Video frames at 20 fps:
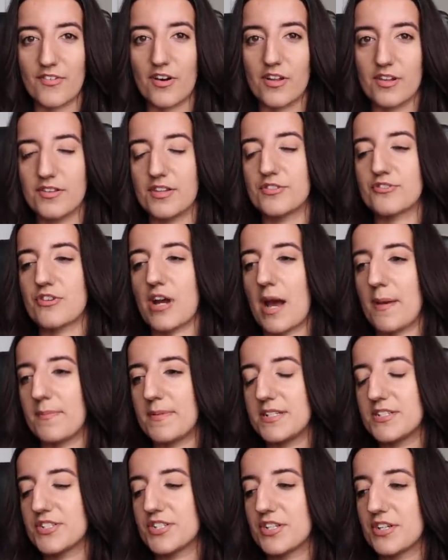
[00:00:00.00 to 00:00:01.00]
fall in the trap
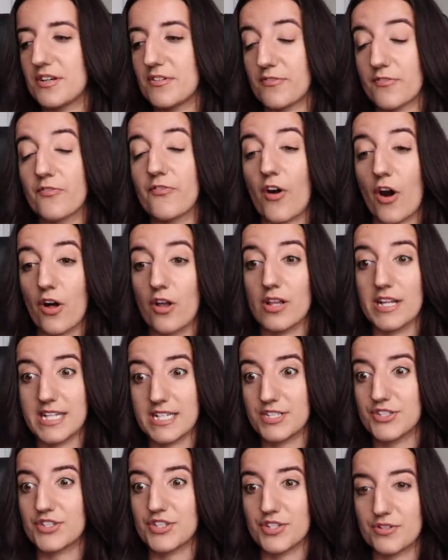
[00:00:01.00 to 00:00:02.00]
into fall
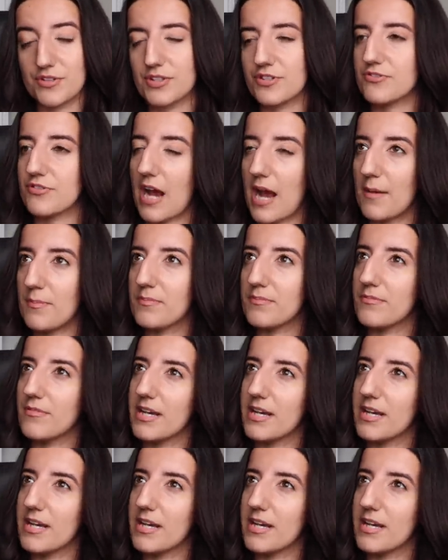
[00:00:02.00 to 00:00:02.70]
into the trap